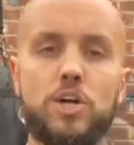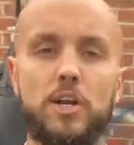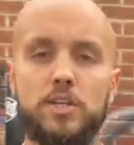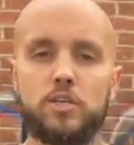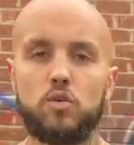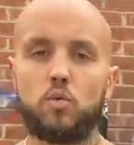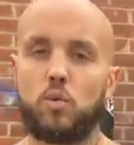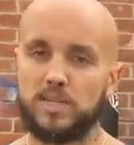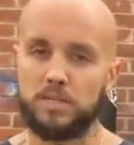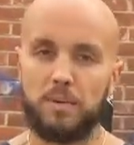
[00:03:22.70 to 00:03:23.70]
gonna do,
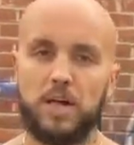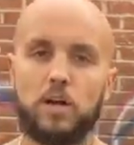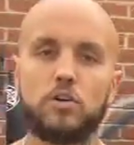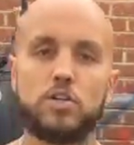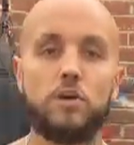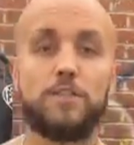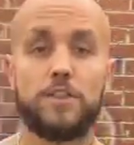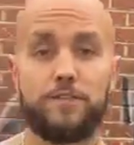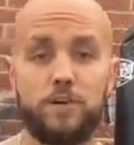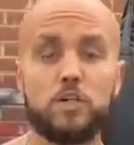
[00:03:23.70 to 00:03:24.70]
once the bell goes off for
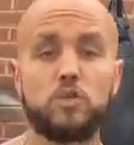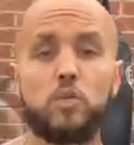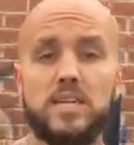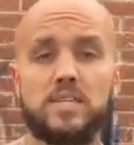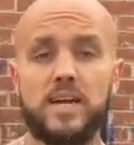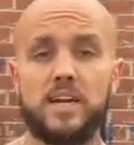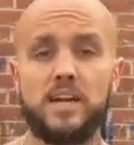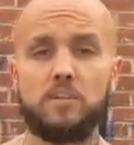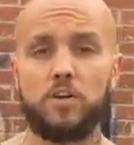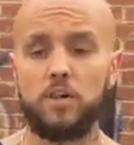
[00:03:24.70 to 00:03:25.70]
the first 20 second
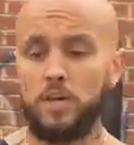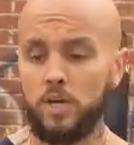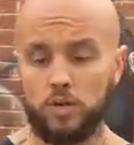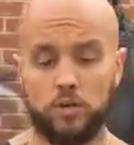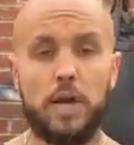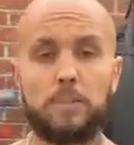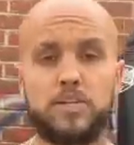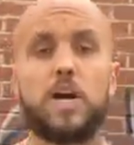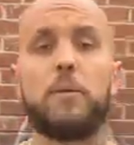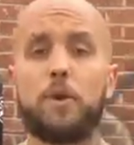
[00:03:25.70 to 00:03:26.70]
interval, you grab a
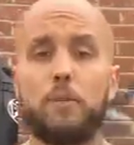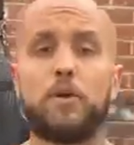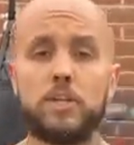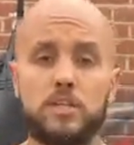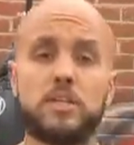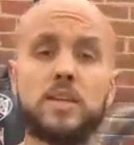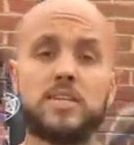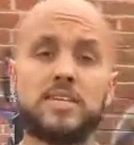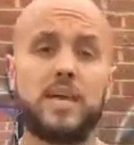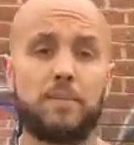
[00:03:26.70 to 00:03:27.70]
jump rope and you start
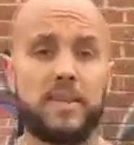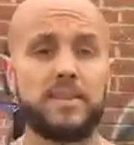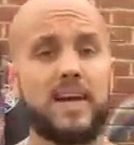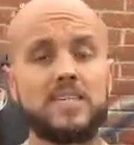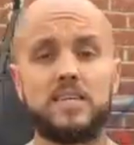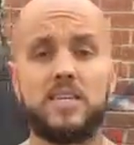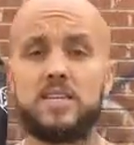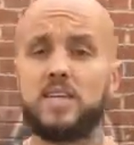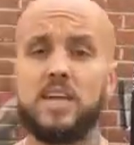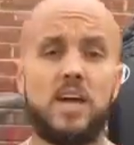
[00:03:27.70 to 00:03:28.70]
skipping nice and
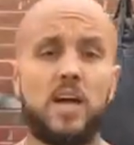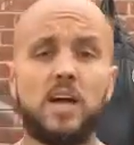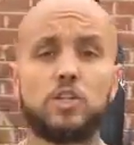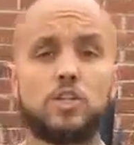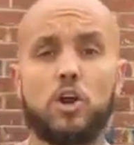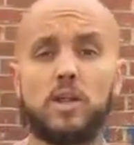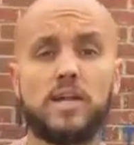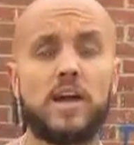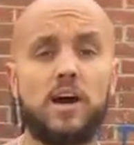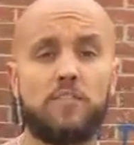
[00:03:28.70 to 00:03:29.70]
easy,
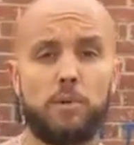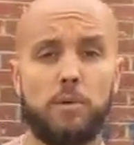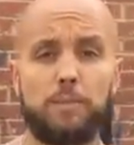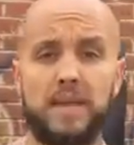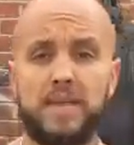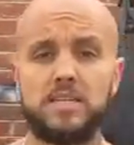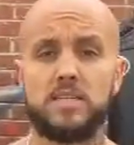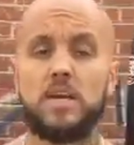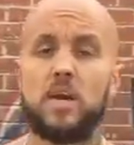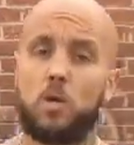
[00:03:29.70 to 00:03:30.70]
totally comfortable
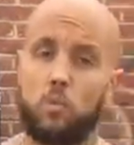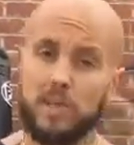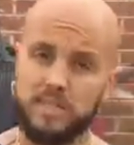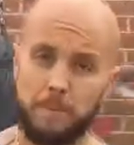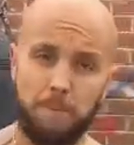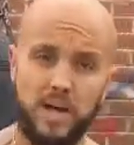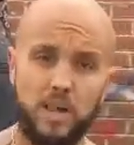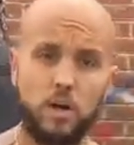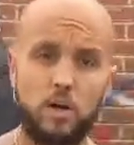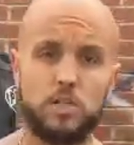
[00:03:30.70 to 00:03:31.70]
pace. Once the bell
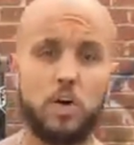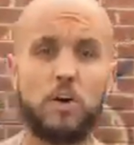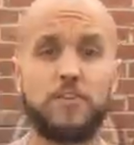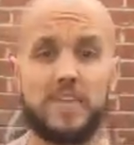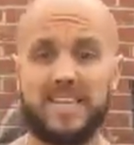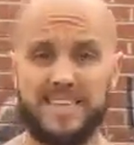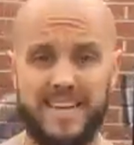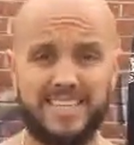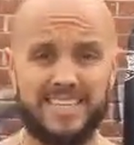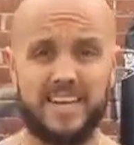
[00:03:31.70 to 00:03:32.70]
goes off for that
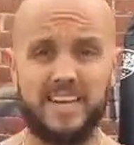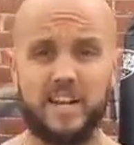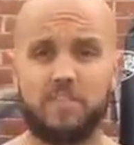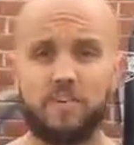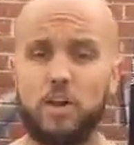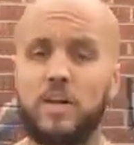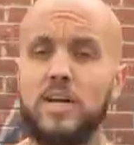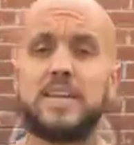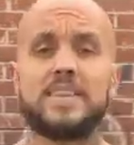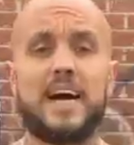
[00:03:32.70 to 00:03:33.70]
10 second interval,
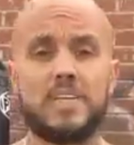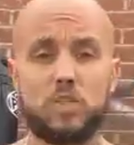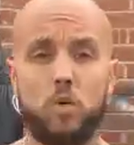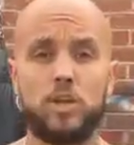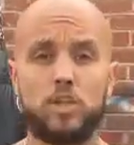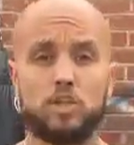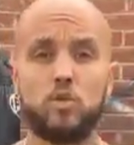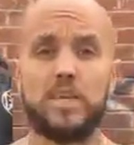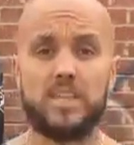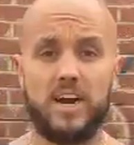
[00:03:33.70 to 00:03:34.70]
that's when you
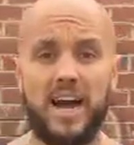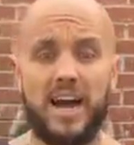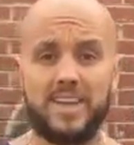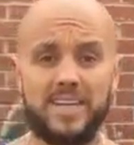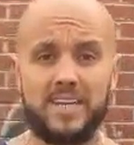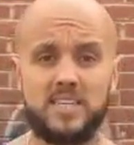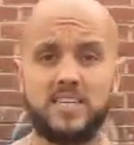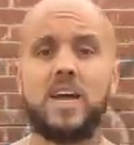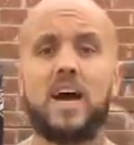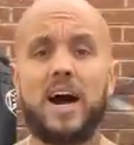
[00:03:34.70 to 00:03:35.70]
do either high knees,
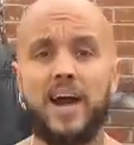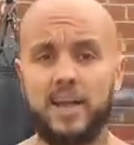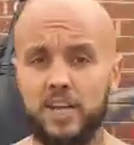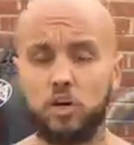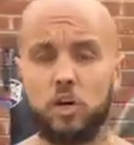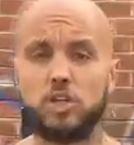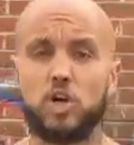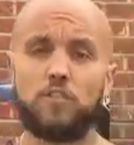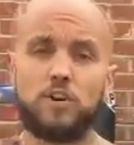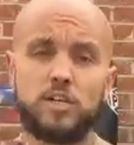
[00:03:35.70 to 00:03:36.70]
high knee
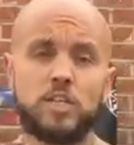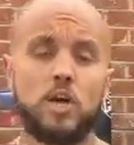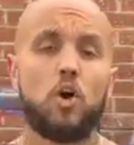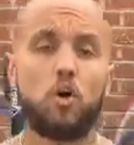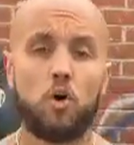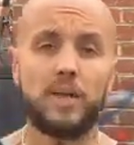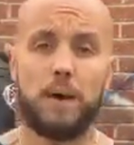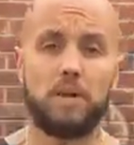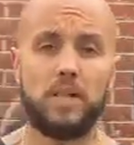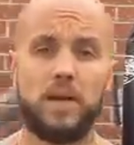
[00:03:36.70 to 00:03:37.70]
crossovers, or
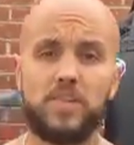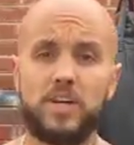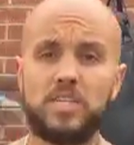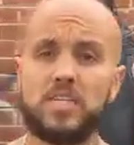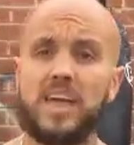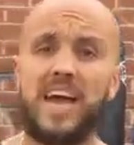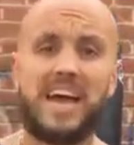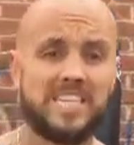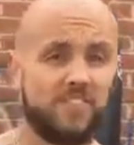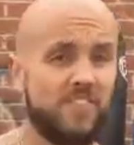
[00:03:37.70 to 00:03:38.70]
double unders,
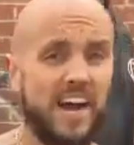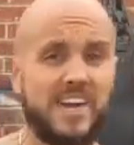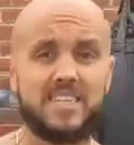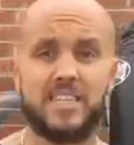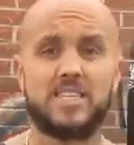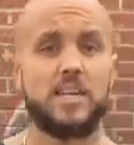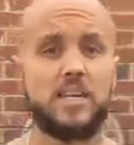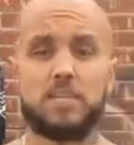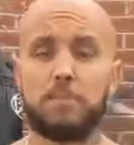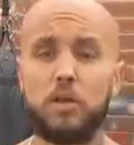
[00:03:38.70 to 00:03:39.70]
as fast as an
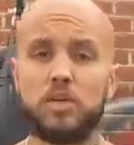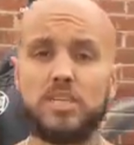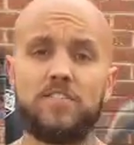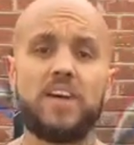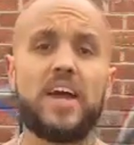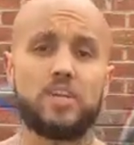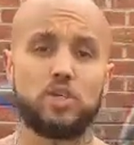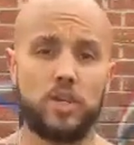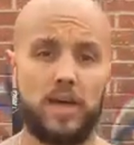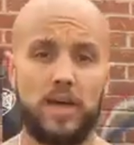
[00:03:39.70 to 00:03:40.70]
explosive as
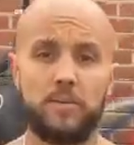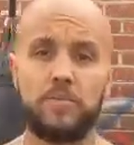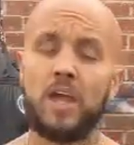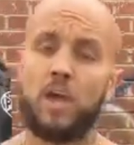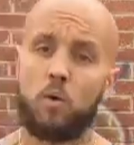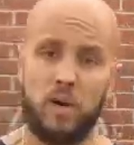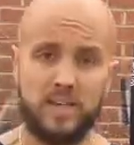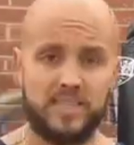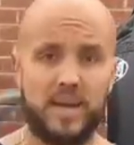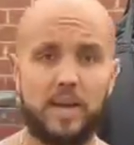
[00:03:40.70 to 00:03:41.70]
you can.
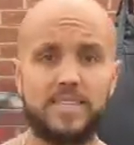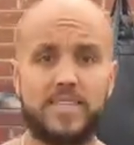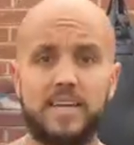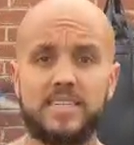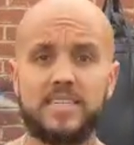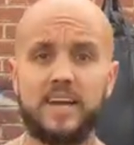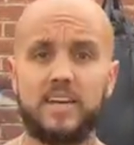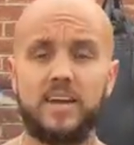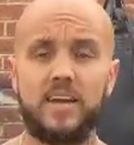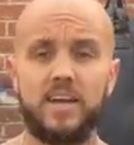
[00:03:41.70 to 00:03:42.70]
Once that 10
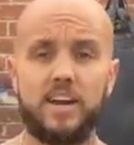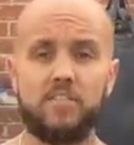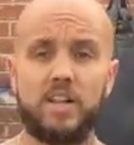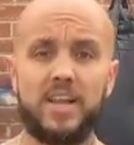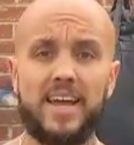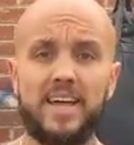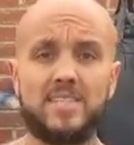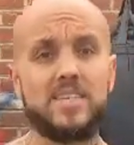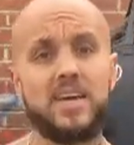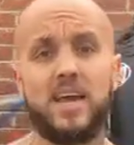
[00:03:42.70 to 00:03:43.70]
second interval
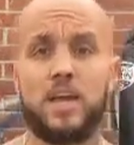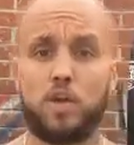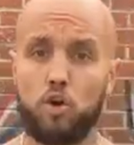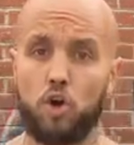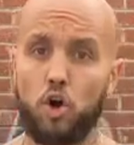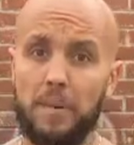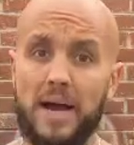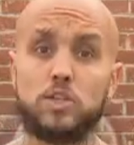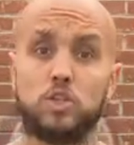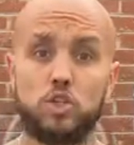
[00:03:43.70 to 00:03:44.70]
ends, you go
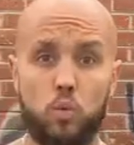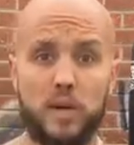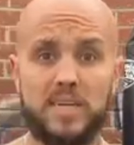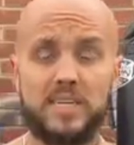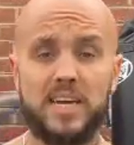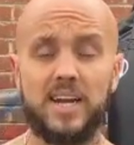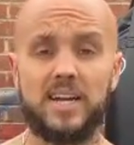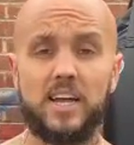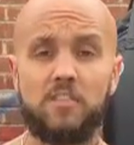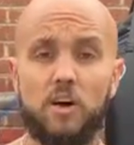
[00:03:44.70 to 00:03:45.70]
back to 20 second
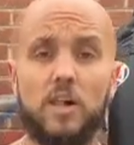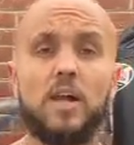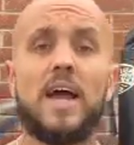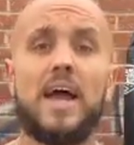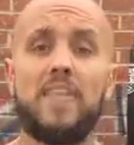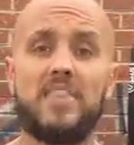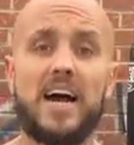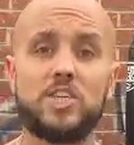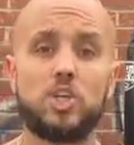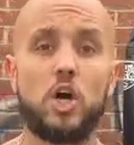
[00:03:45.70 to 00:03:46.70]
interval and
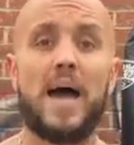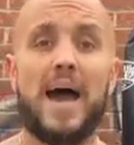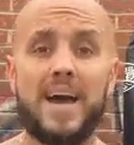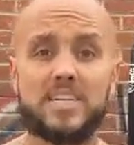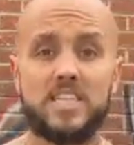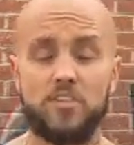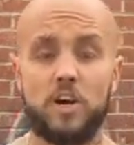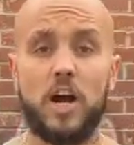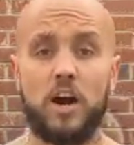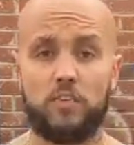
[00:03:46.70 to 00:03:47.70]
that's your active
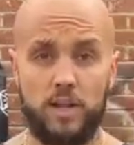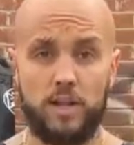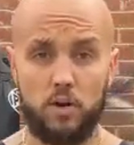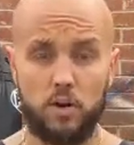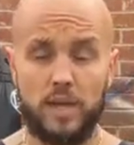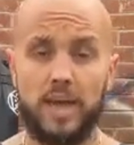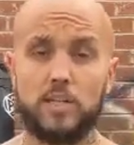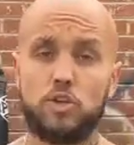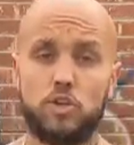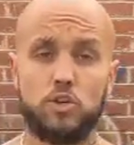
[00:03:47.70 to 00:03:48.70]
recovery, okay?
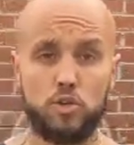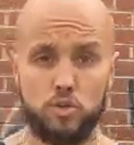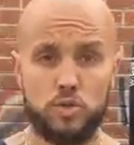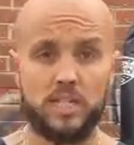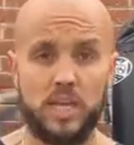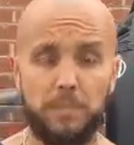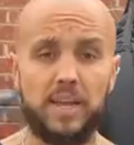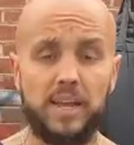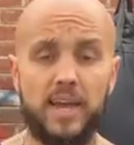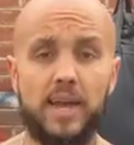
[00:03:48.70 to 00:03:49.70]
So you do
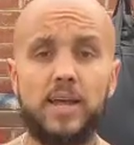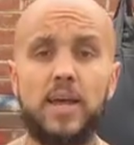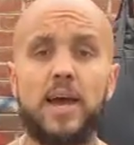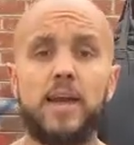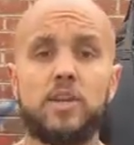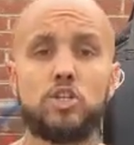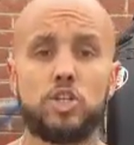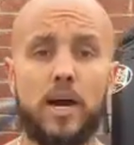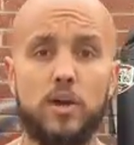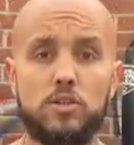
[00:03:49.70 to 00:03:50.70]
skipping again and you
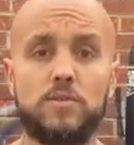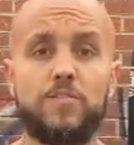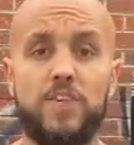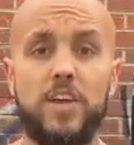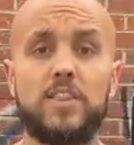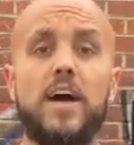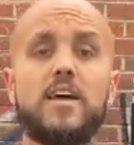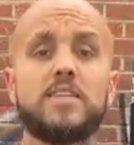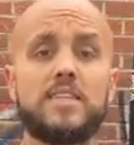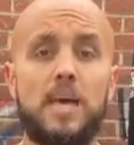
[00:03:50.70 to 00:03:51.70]
try to feel
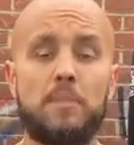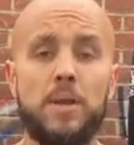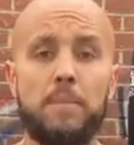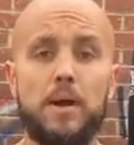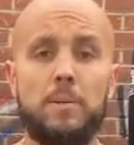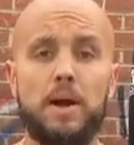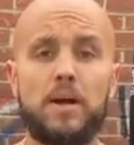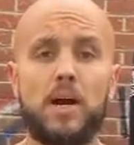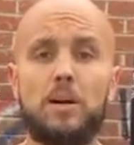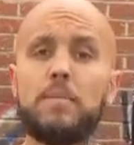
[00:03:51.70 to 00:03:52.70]
that stamina bar
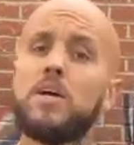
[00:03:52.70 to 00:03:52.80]
back up